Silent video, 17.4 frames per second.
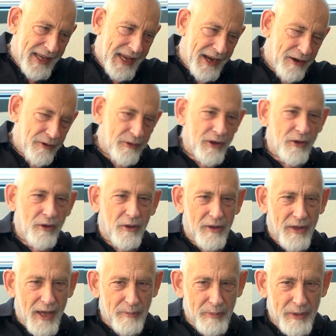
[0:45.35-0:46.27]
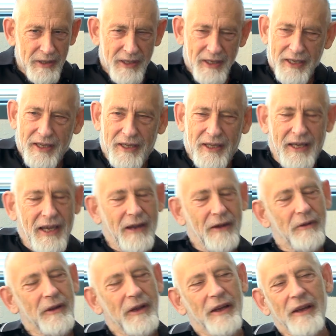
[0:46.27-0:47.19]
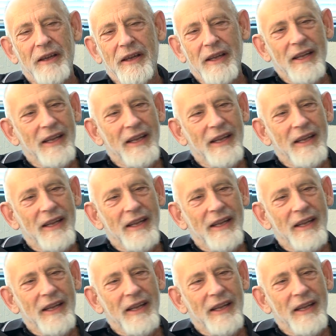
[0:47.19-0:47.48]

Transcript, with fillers: area or that particular area,